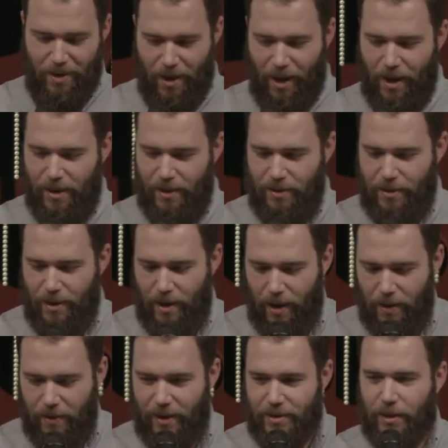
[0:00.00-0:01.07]
And
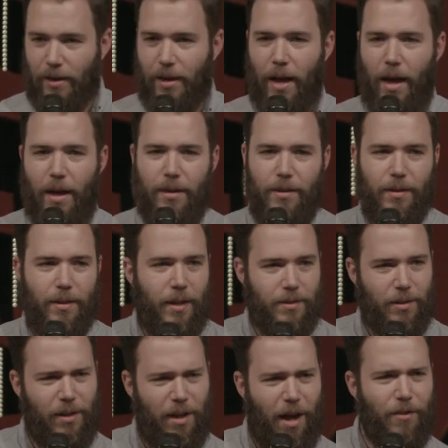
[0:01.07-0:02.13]
uh, that's a lot. That's
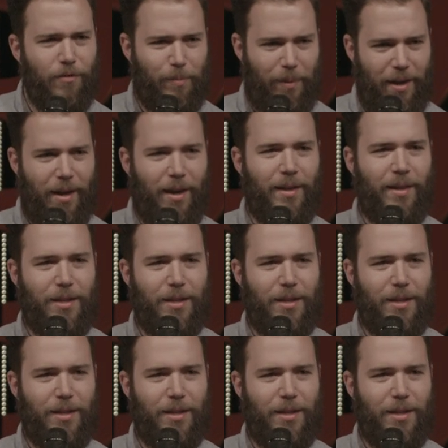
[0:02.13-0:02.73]
a lot of playing.